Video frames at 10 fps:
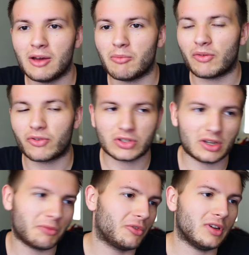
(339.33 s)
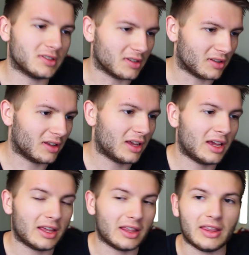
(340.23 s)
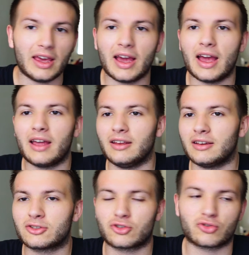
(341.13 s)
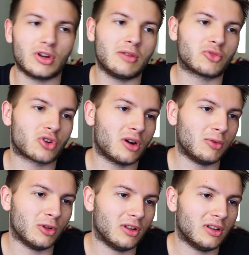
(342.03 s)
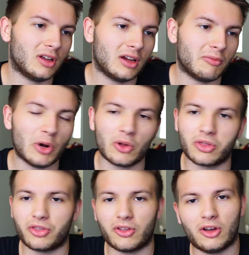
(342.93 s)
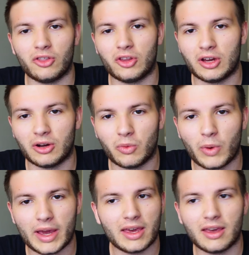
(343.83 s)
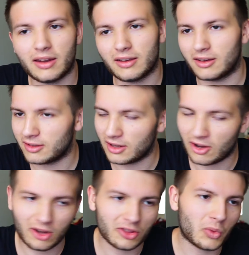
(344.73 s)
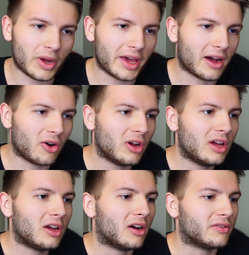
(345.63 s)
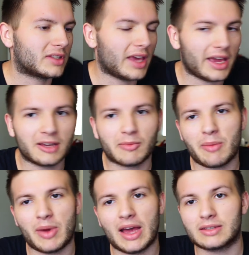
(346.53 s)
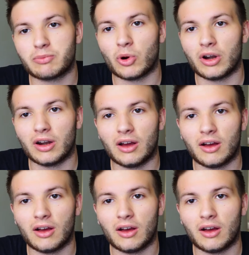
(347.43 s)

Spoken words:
But for some reason, they had extreme trouble both on the way in and on the way out of scanning my passport.